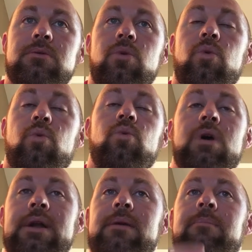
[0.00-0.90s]

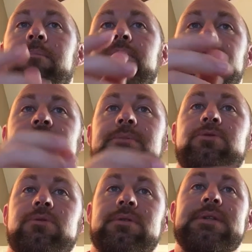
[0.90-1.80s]
what
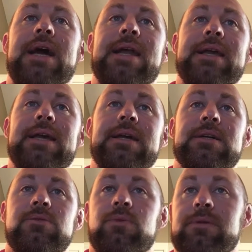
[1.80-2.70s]
perceptual data
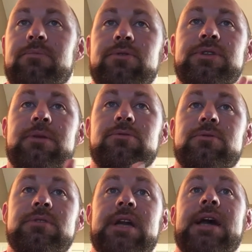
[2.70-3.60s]
is, what
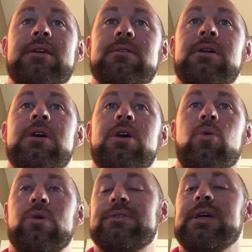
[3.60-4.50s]
perceptual data
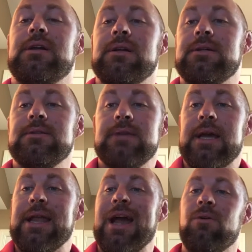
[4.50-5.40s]
will tell us,
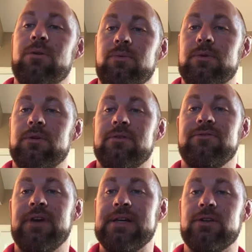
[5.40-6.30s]
and how it will
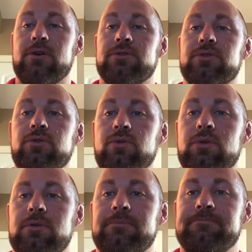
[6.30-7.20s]
affect our
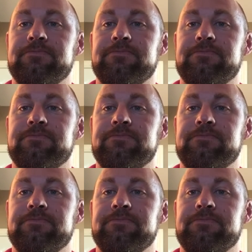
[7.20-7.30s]
school,